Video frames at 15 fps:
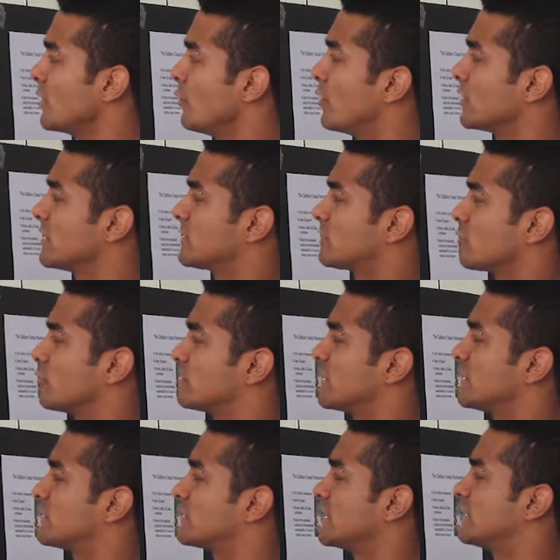What it shows
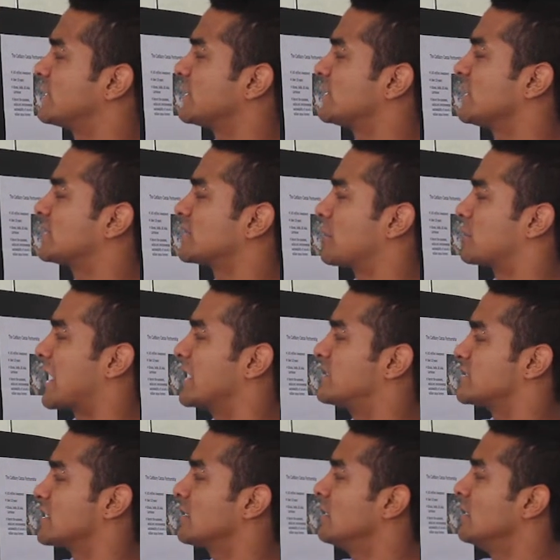is CCC supply
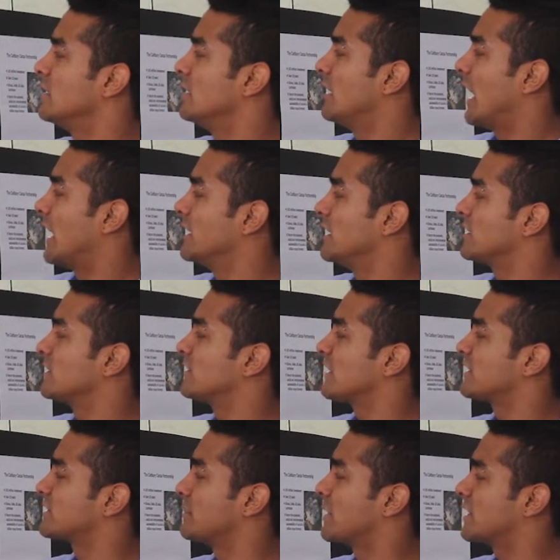chain, and it is
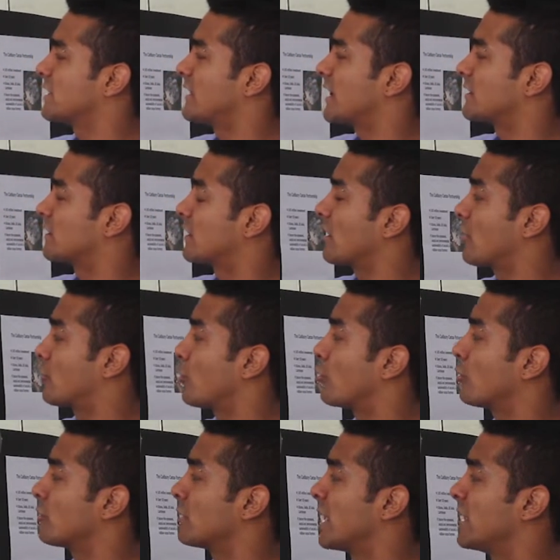estimated that
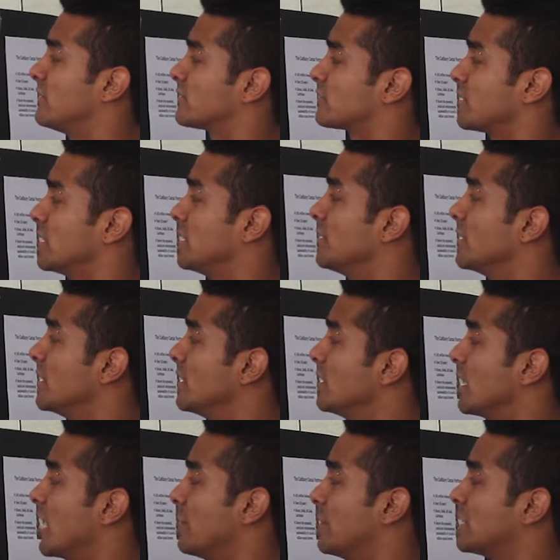Coca-Cola industry
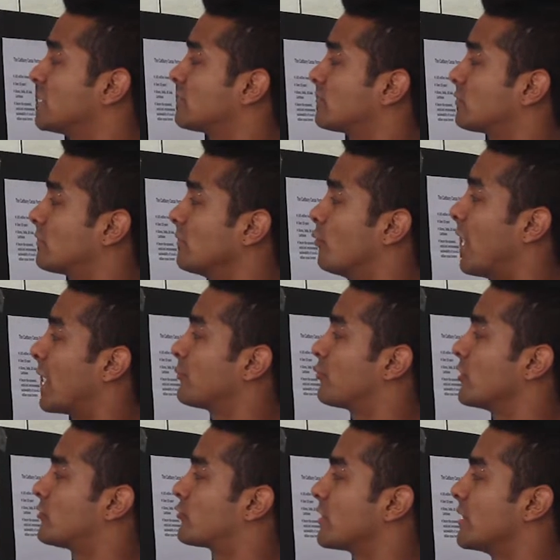emits
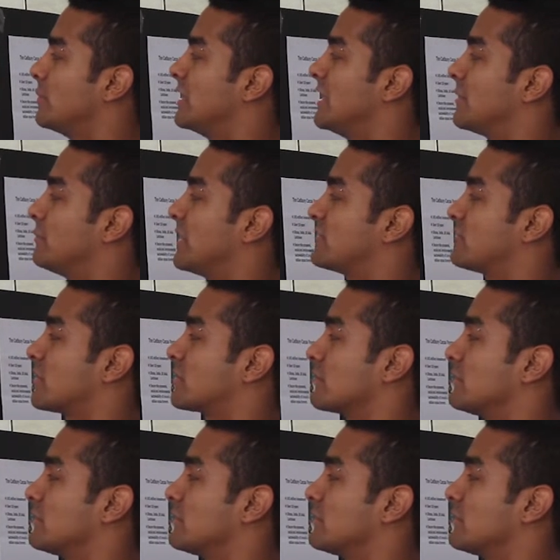1.3 million metric